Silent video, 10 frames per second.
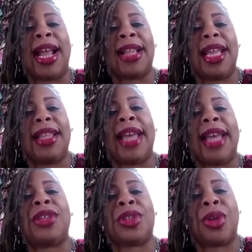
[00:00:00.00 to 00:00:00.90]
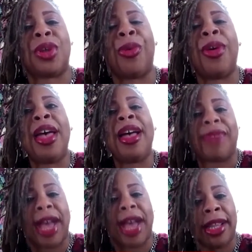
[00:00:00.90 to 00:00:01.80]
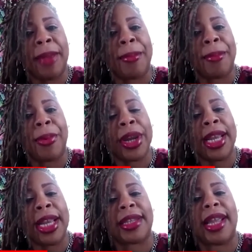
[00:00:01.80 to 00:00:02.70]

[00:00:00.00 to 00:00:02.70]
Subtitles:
And I think that is so vitally important